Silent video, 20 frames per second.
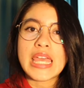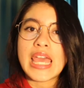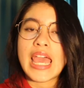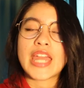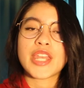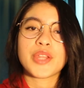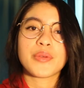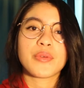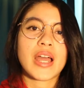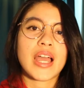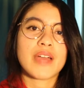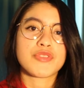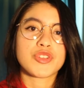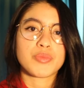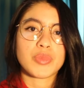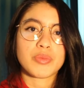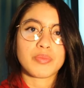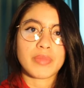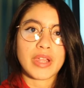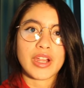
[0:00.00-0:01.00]
and you'll have to
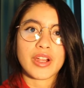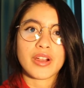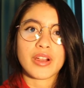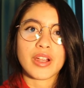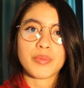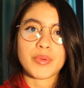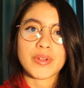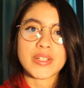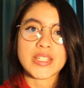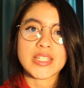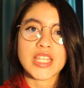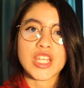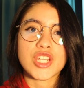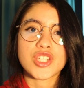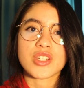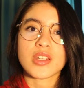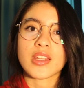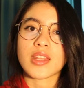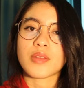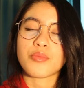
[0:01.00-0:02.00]
prepare a
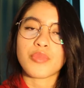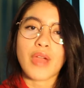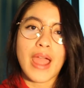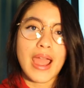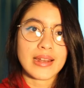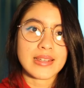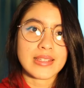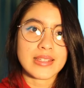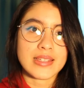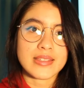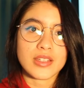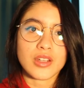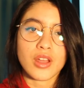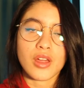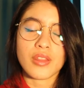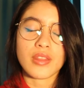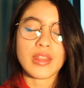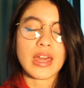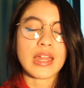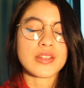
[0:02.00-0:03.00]
presentation and practice and
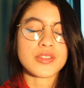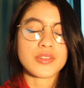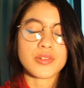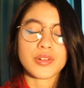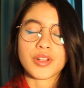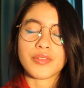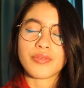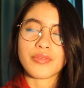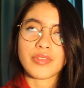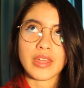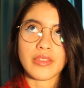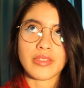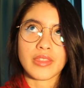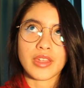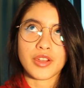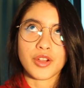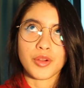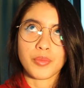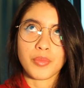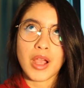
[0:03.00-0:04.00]
all that sort of thing
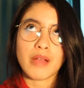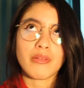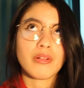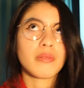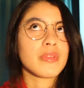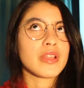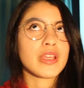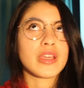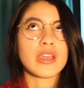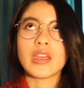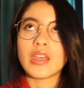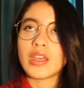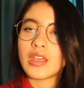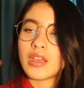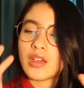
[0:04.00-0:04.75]
that you're probably